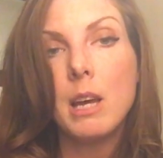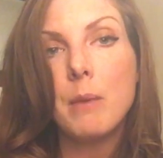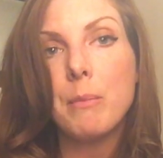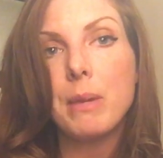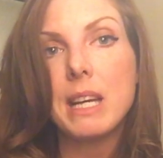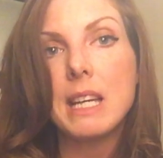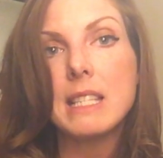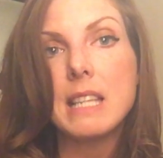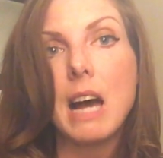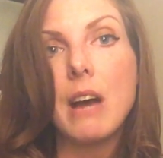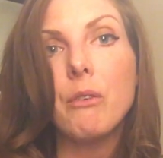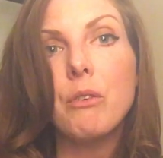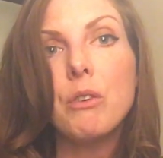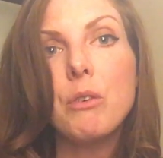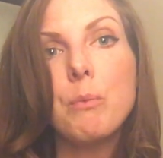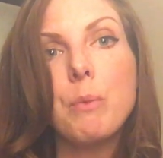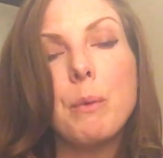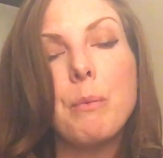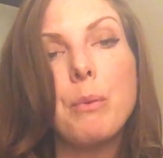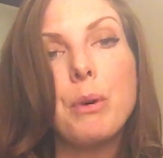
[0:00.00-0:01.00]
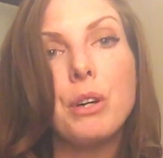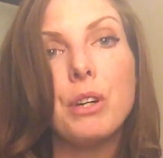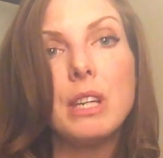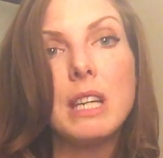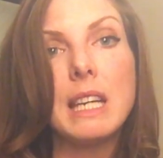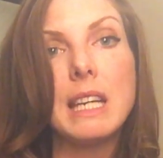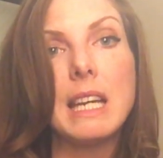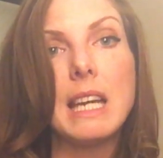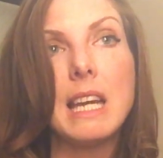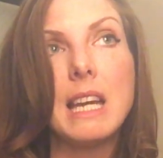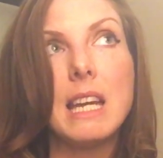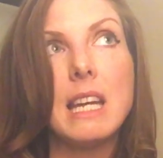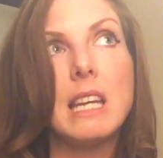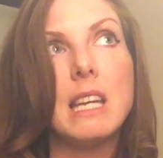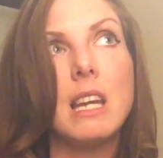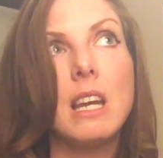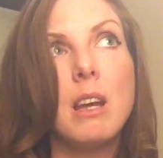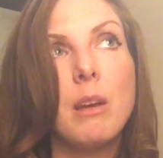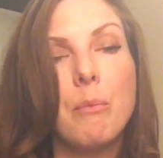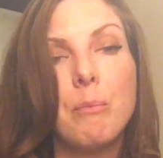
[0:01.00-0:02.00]
because I would have been putting
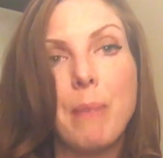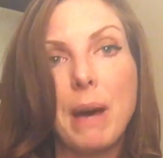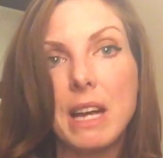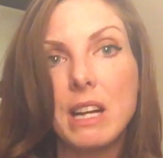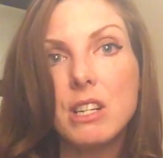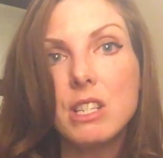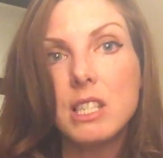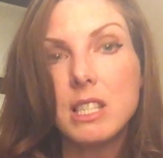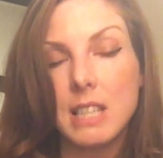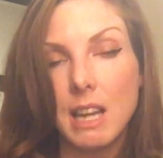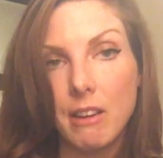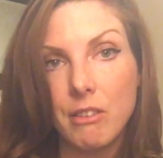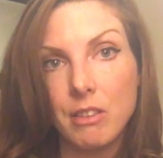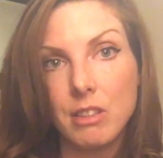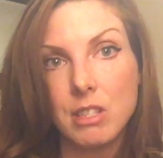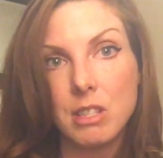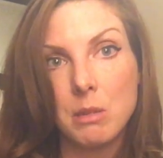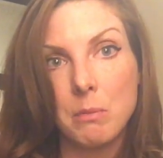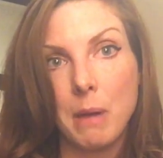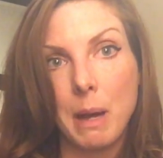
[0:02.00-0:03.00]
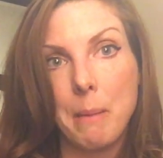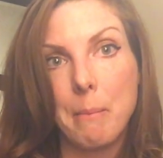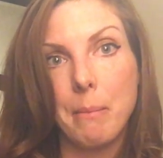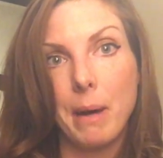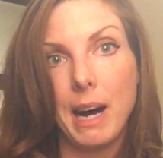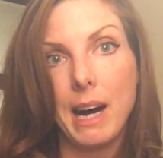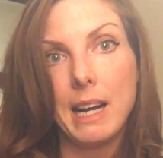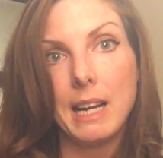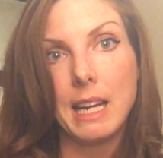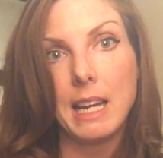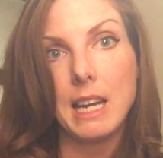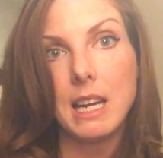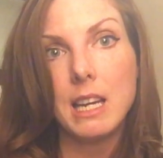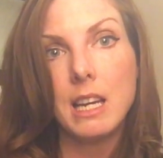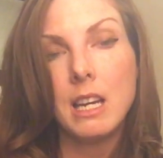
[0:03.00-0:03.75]
in better stuff into my body